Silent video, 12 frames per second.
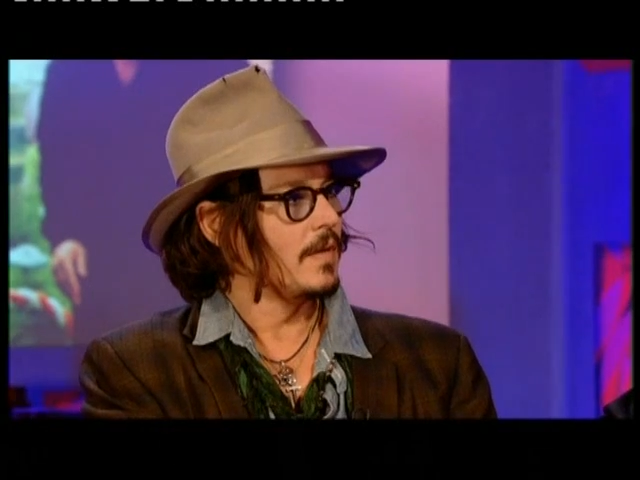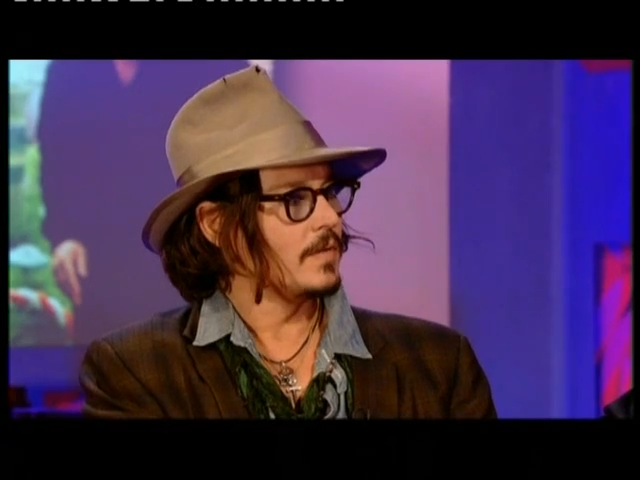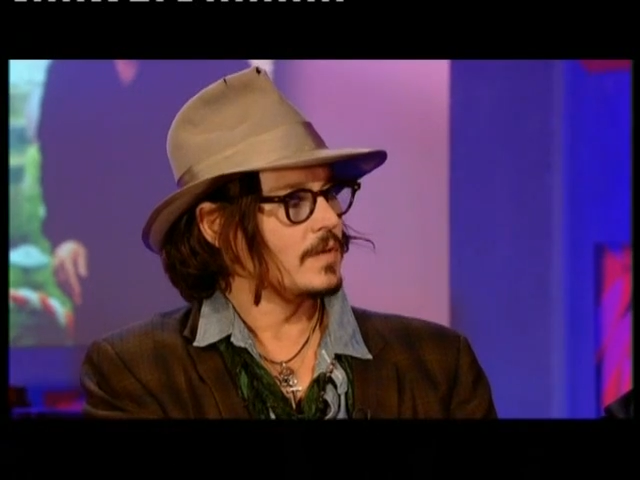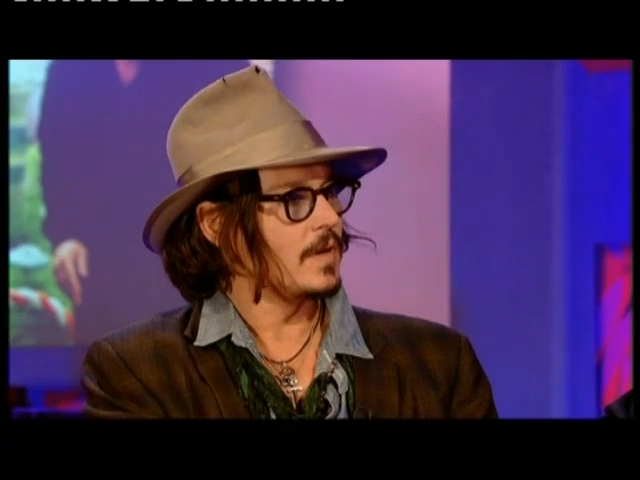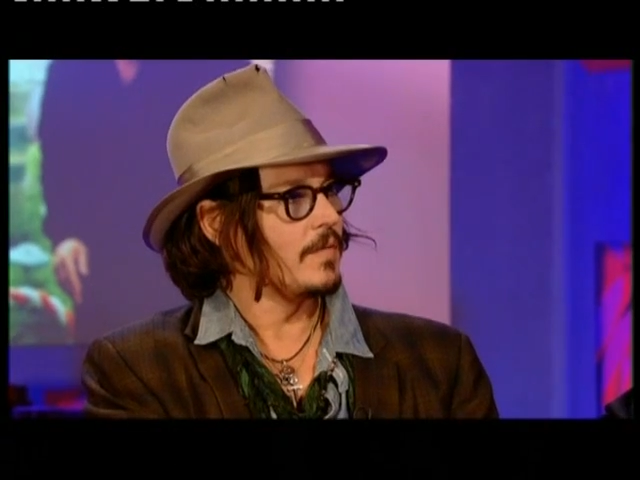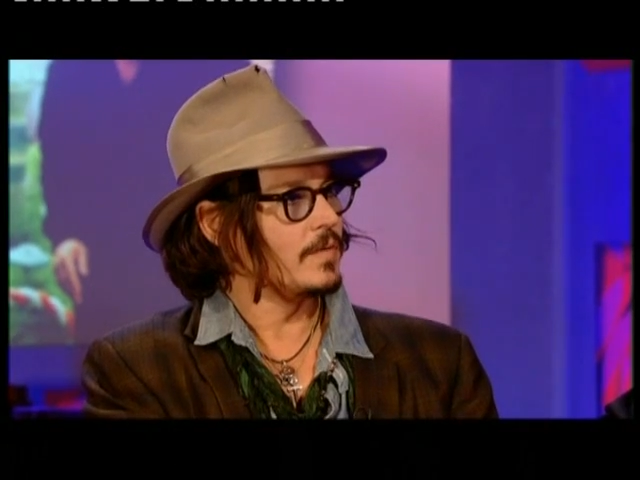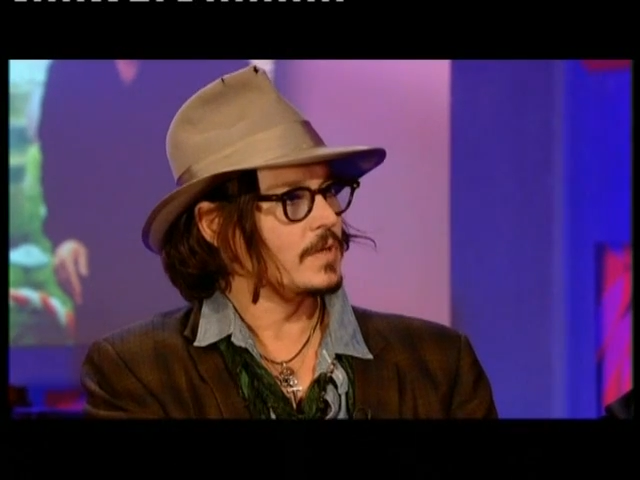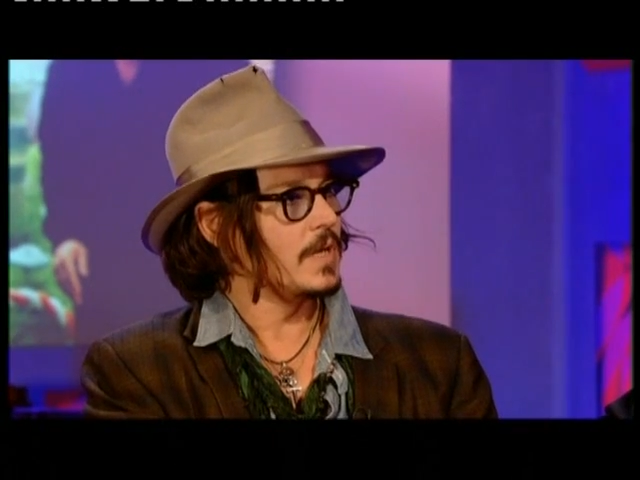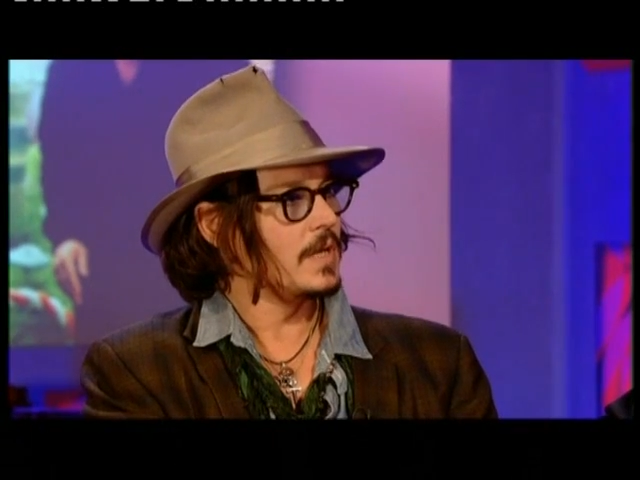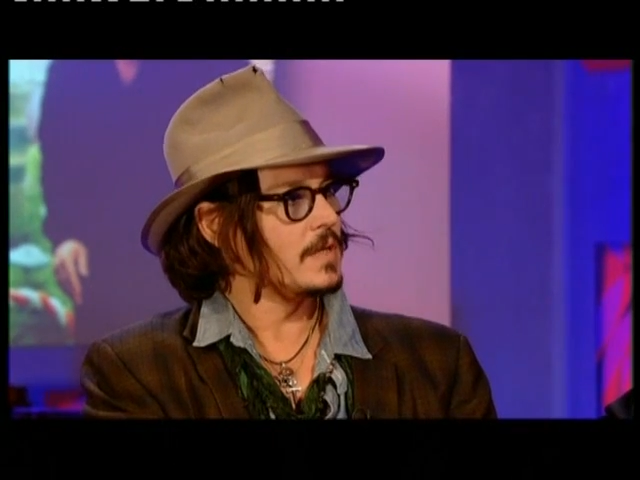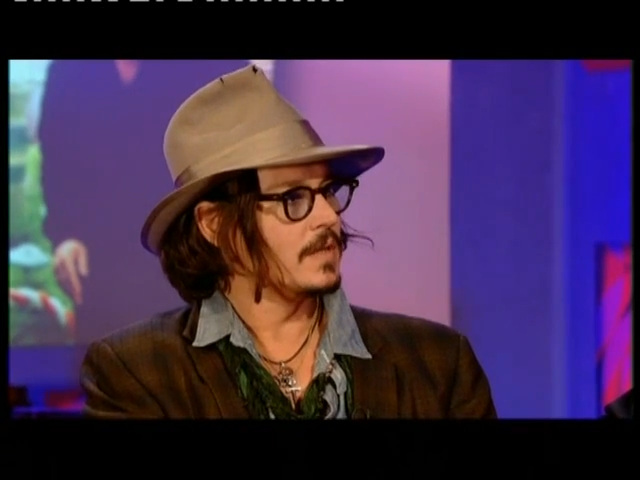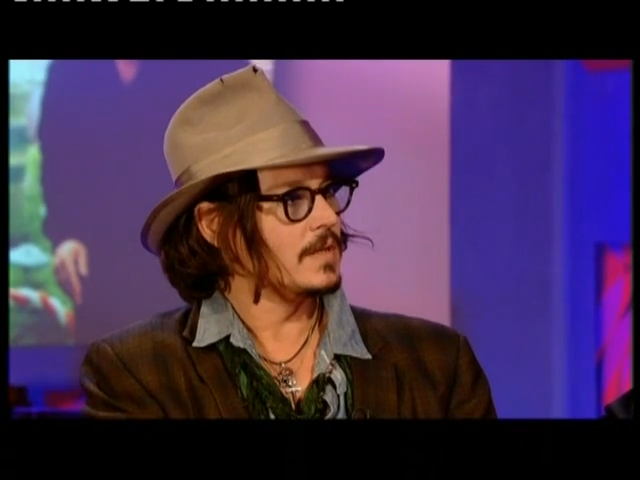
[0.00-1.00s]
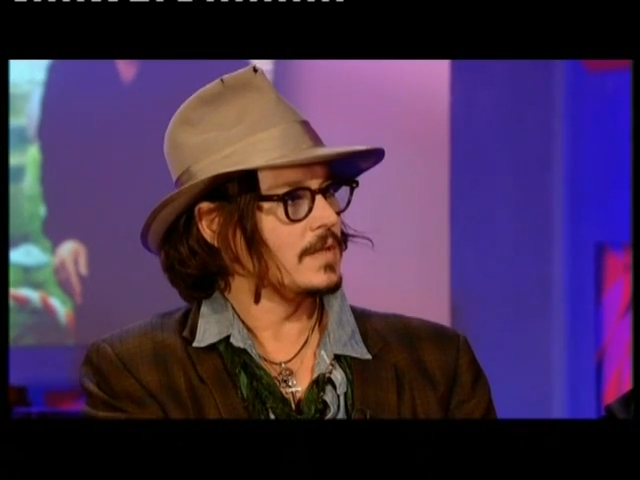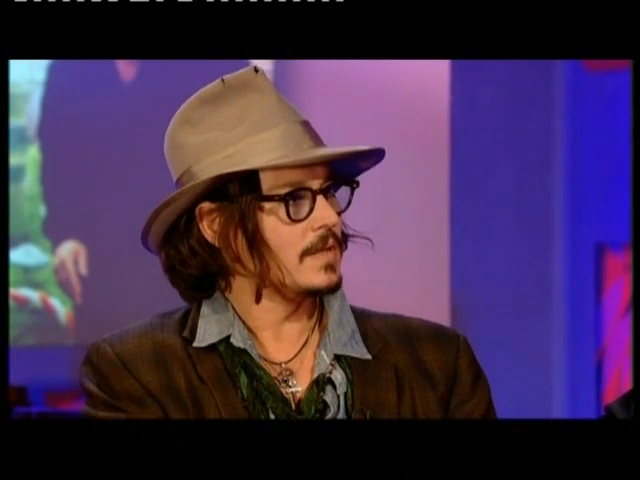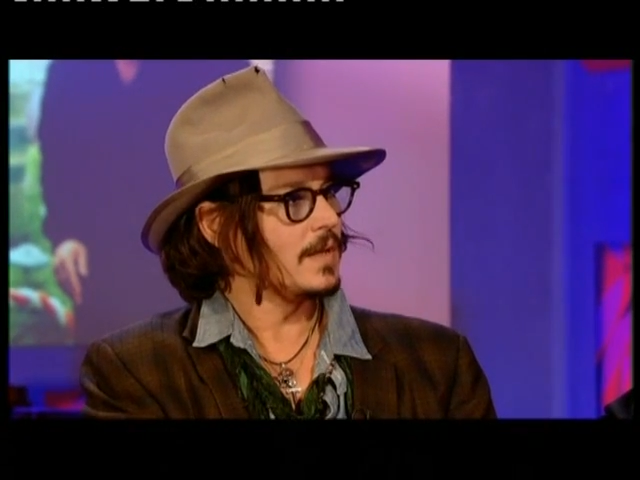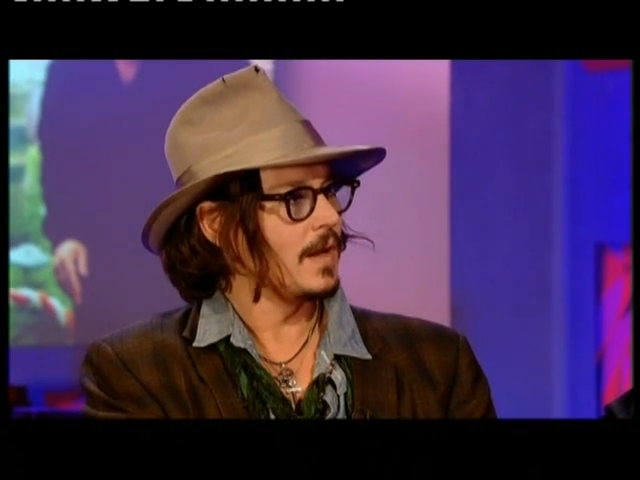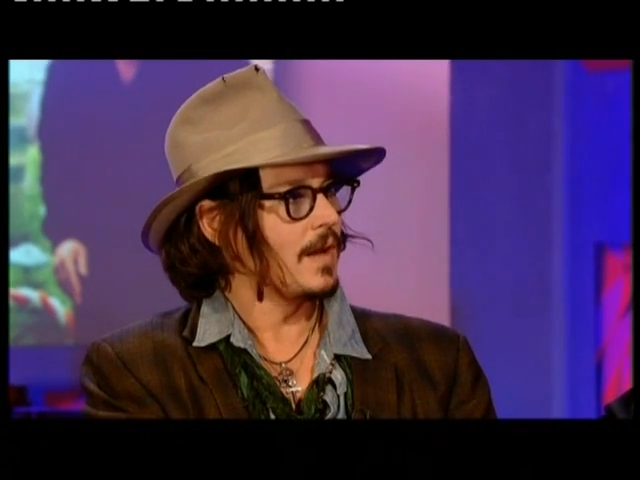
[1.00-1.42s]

have this conversation. He says,